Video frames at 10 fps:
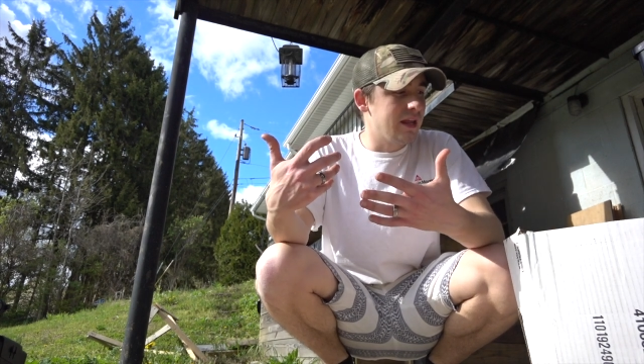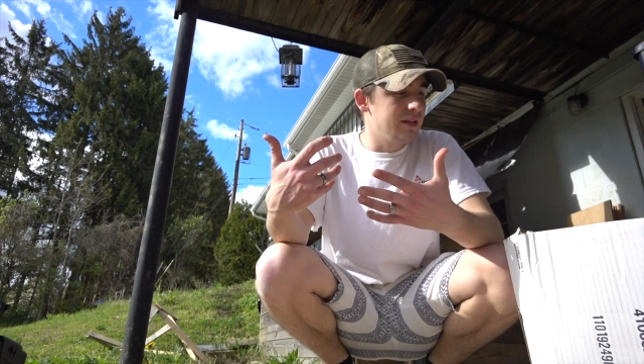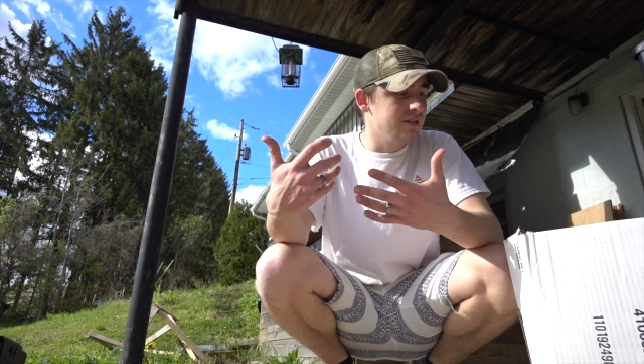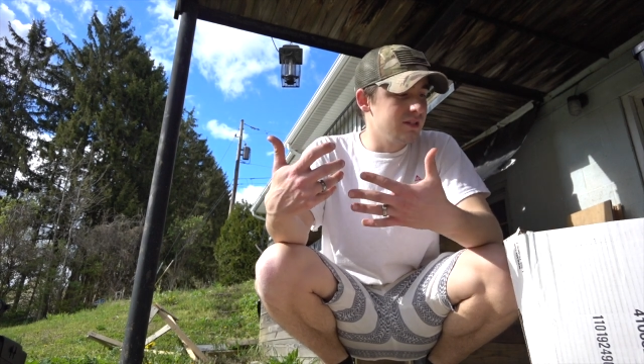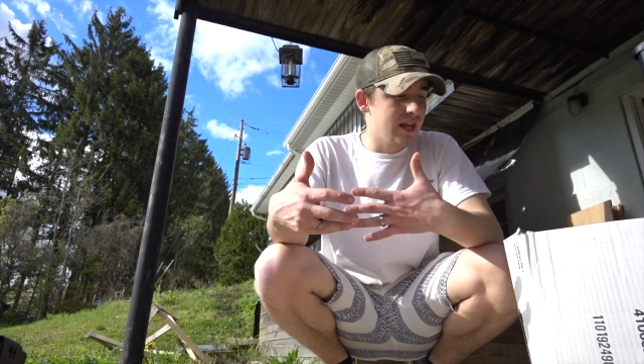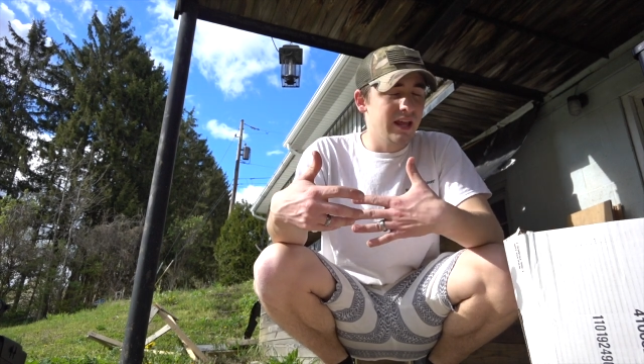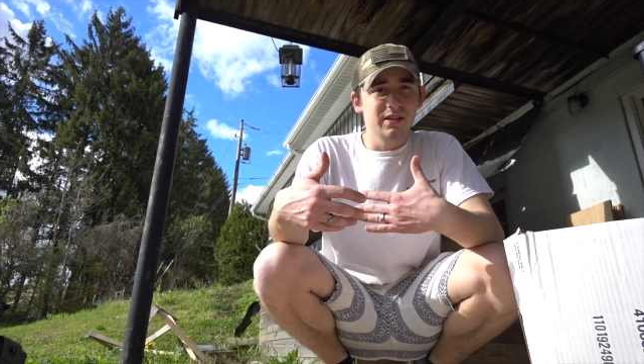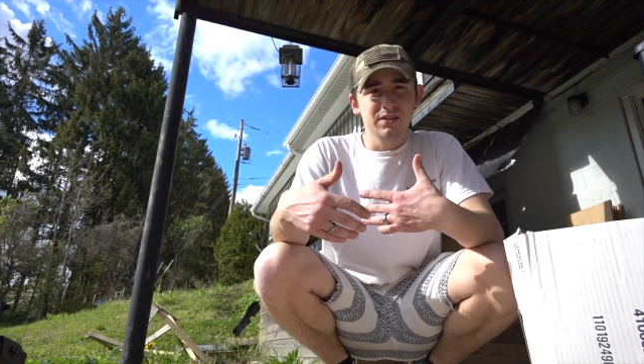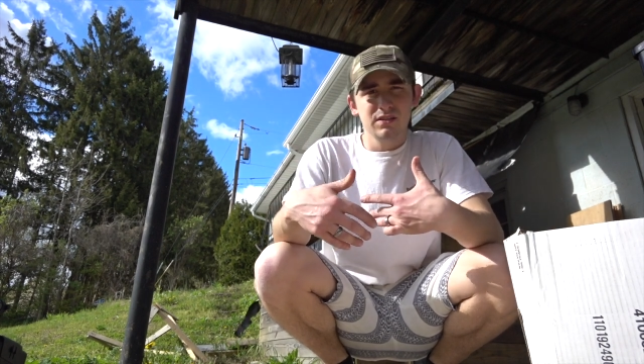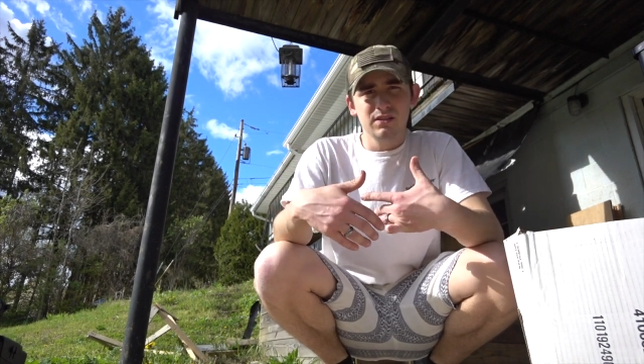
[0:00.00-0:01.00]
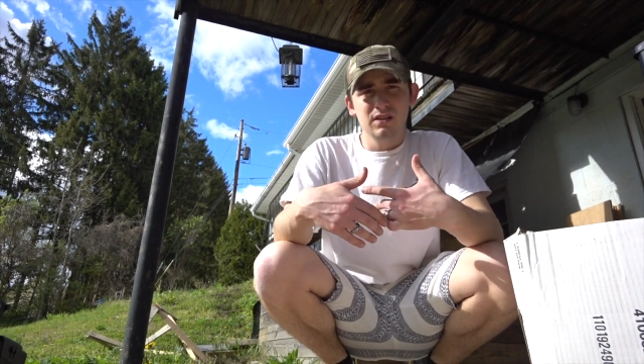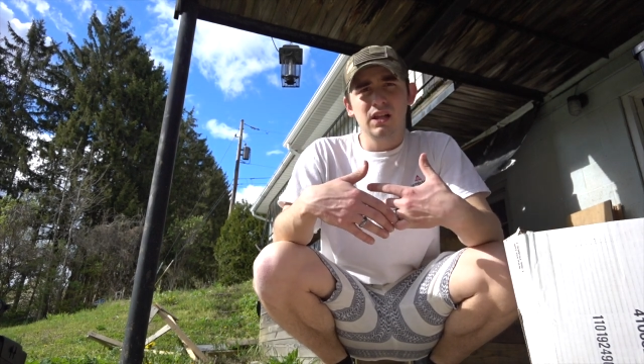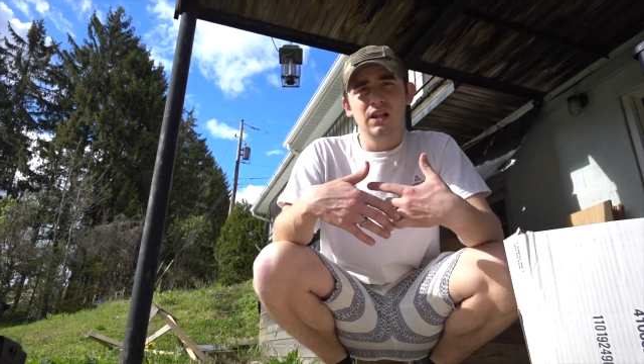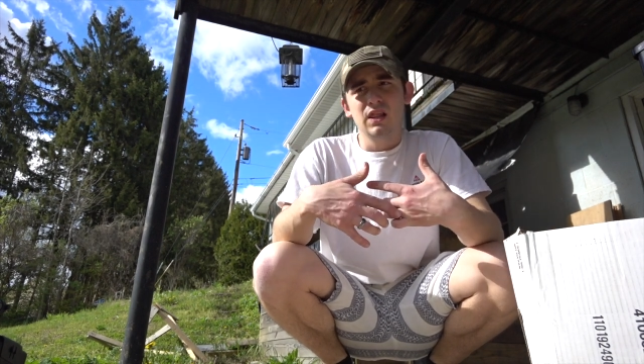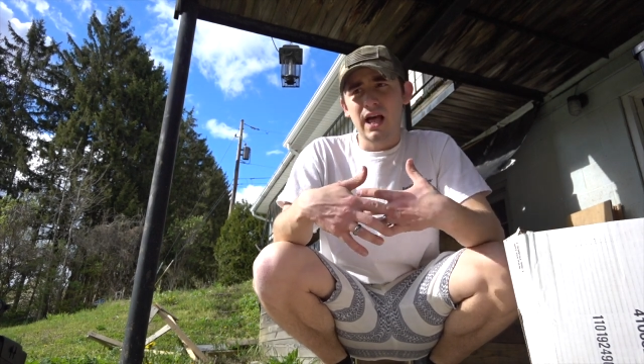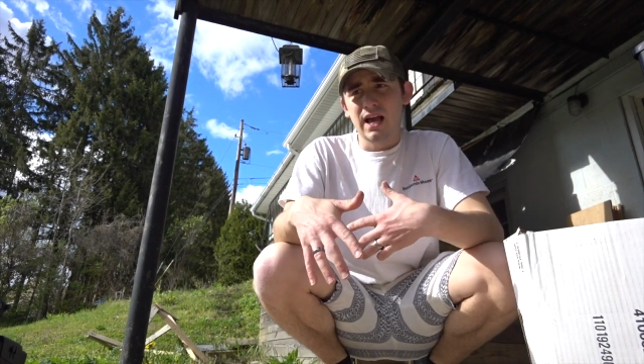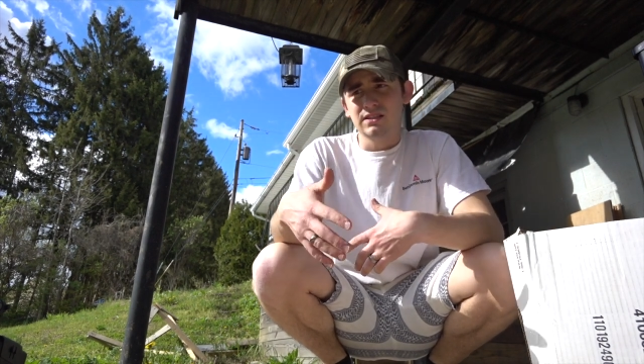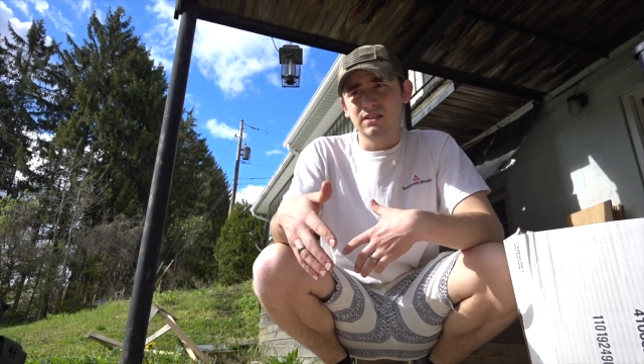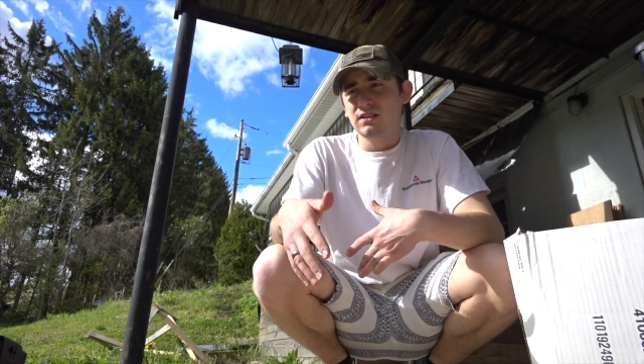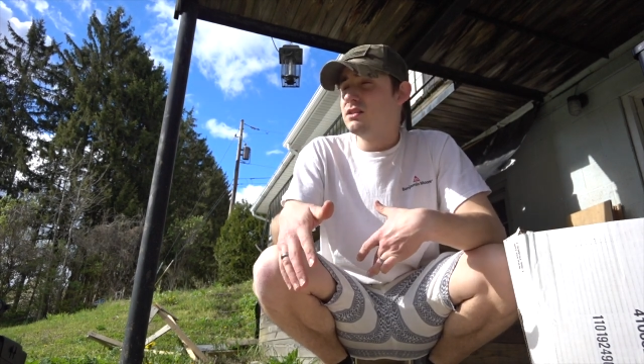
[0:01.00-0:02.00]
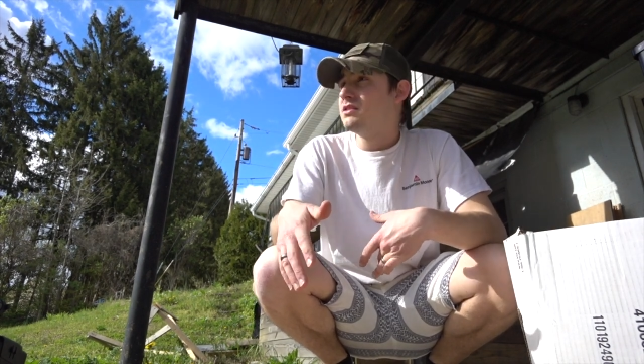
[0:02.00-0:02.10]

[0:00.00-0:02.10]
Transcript: and tans last.